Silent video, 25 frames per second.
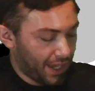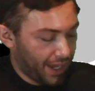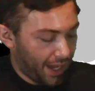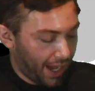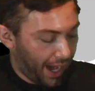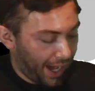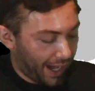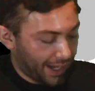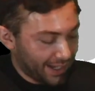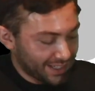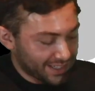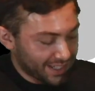
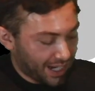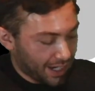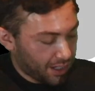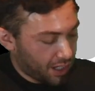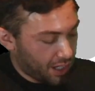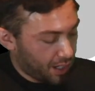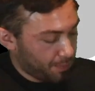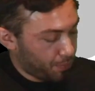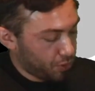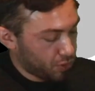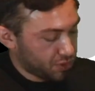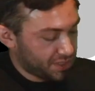And he's got a
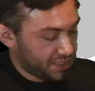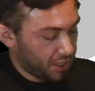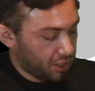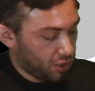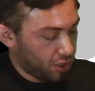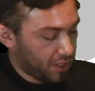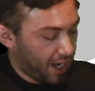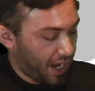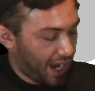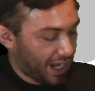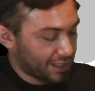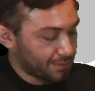couple
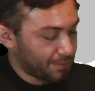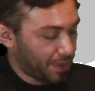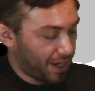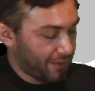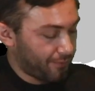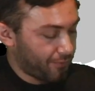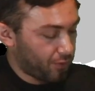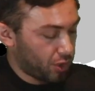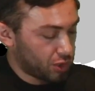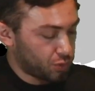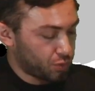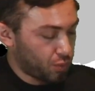skill guys. My
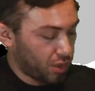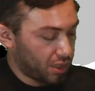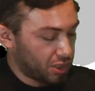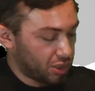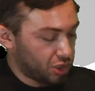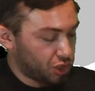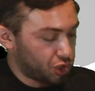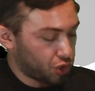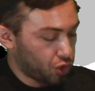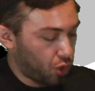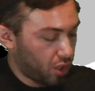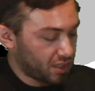first one is
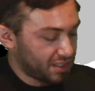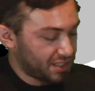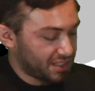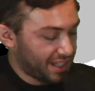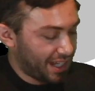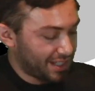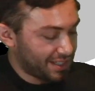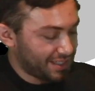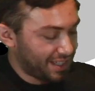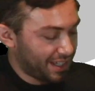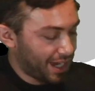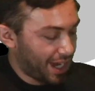Sean
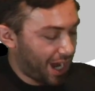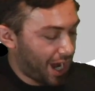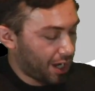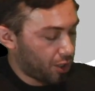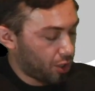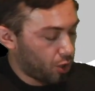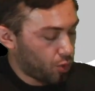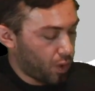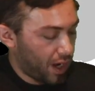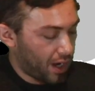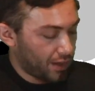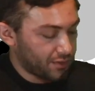
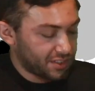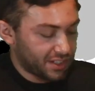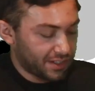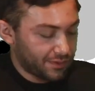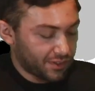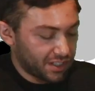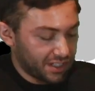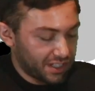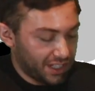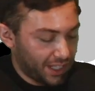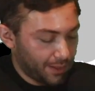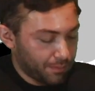Santiago, wide receiver
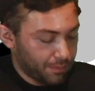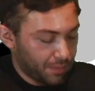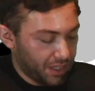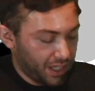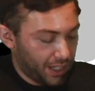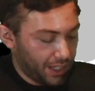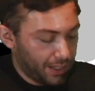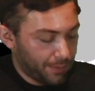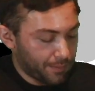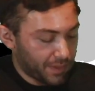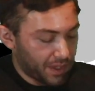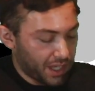in
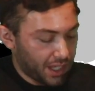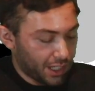DB.